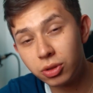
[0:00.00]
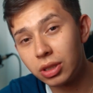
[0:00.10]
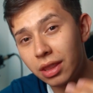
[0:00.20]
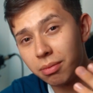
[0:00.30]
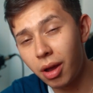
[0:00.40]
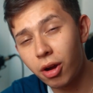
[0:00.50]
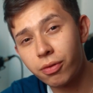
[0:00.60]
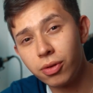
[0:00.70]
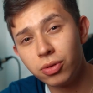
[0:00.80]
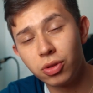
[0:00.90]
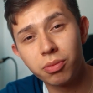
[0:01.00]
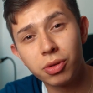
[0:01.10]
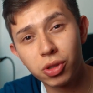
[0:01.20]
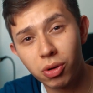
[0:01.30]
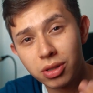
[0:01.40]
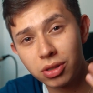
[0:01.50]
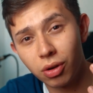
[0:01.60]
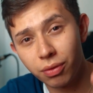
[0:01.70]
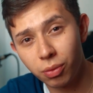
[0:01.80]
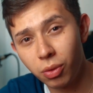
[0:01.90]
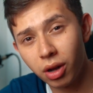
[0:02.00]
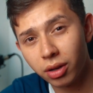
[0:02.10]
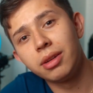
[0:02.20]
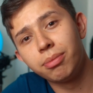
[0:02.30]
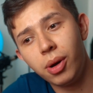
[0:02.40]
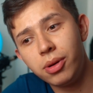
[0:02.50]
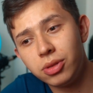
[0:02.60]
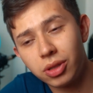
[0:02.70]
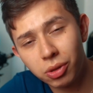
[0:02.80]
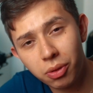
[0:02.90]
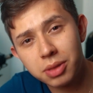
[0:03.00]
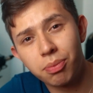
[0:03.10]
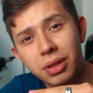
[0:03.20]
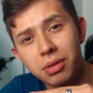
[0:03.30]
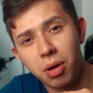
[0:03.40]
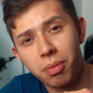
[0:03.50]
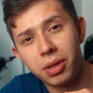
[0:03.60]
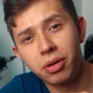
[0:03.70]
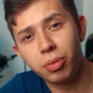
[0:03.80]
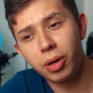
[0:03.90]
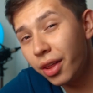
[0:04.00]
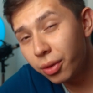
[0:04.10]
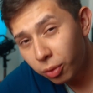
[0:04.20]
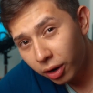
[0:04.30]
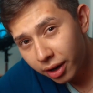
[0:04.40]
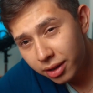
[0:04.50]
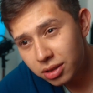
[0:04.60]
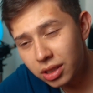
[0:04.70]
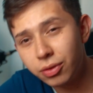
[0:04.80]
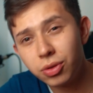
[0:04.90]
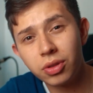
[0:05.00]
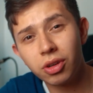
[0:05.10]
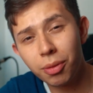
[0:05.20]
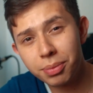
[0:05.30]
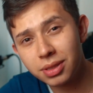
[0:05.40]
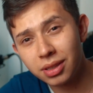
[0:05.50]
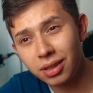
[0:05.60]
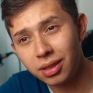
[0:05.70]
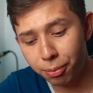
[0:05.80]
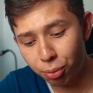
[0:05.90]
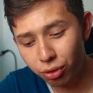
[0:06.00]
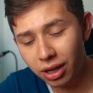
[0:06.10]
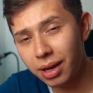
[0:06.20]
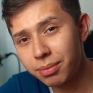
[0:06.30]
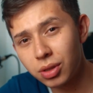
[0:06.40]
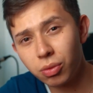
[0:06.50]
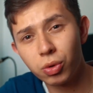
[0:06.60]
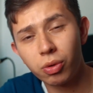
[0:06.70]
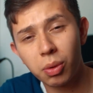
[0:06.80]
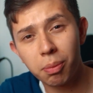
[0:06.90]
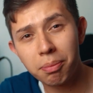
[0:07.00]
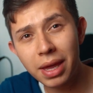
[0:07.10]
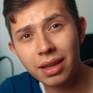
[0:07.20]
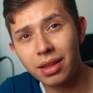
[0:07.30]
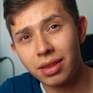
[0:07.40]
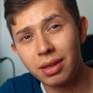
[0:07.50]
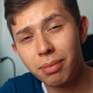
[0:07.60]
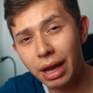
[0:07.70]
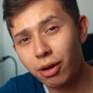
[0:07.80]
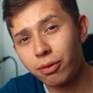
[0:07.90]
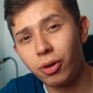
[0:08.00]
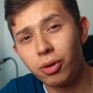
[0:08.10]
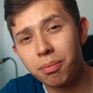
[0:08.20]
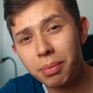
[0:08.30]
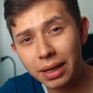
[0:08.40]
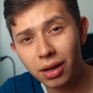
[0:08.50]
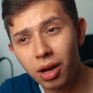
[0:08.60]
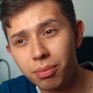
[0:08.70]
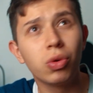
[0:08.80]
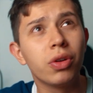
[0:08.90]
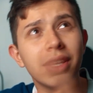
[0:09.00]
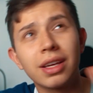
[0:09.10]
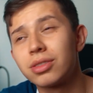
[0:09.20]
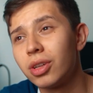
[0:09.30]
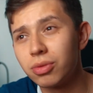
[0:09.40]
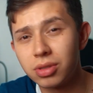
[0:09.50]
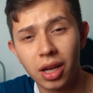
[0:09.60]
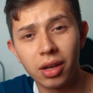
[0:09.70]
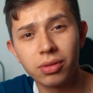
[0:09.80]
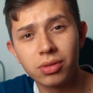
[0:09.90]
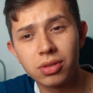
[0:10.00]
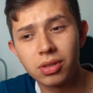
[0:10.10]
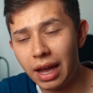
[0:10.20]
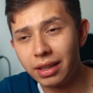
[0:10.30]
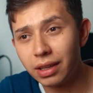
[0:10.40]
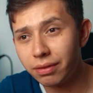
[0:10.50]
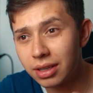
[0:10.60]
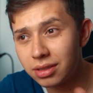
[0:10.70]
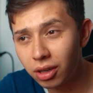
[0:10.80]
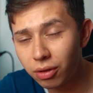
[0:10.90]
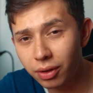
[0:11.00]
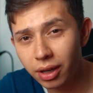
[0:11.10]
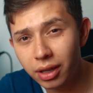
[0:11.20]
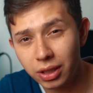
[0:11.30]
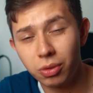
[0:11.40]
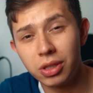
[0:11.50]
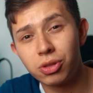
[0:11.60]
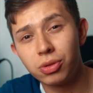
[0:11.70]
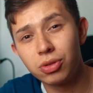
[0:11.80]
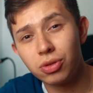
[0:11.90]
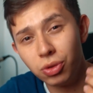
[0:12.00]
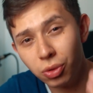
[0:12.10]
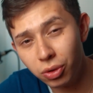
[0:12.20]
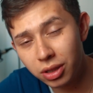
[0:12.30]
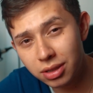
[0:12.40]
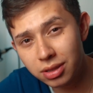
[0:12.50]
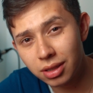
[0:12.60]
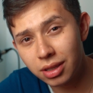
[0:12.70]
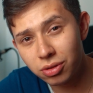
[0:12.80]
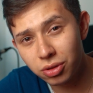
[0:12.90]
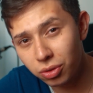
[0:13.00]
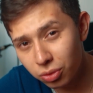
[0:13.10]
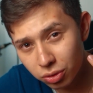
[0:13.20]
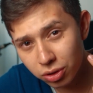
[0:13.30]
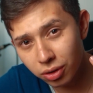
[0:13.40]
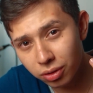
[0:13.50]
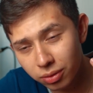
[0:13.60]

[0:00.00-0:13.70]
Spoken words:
You should let the microphone do the majority of the work. In post, you can always bring them up a little bit. Otherwise, if you do the opposite, the preamps will make the microphone pick up all of the external sounds, and if there's none of it, it will introduce noise into your audio.